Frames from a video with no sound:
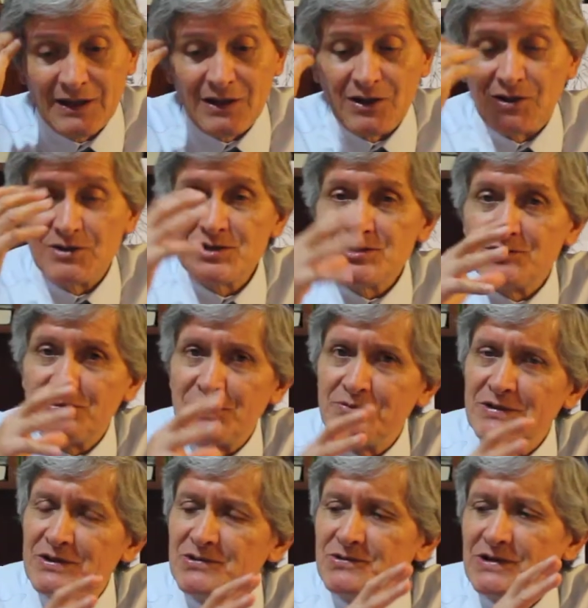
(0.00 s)
Also, when
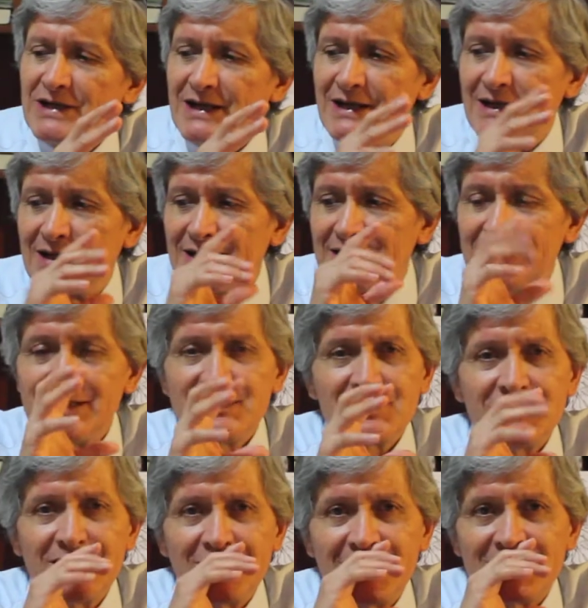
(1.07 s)
we do a
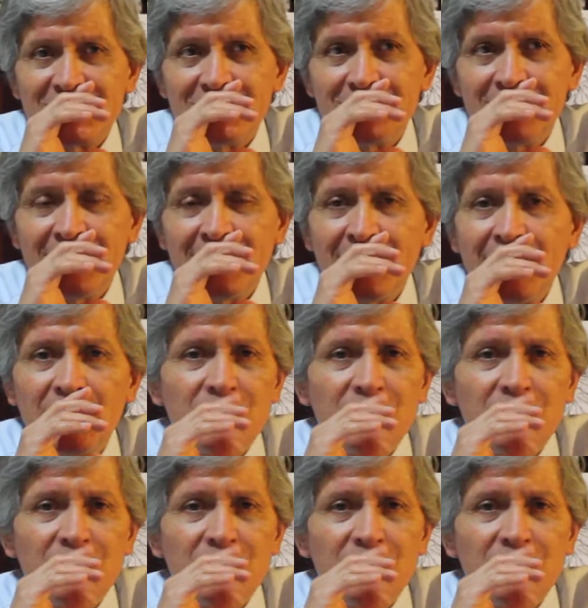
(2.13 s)
listening activity,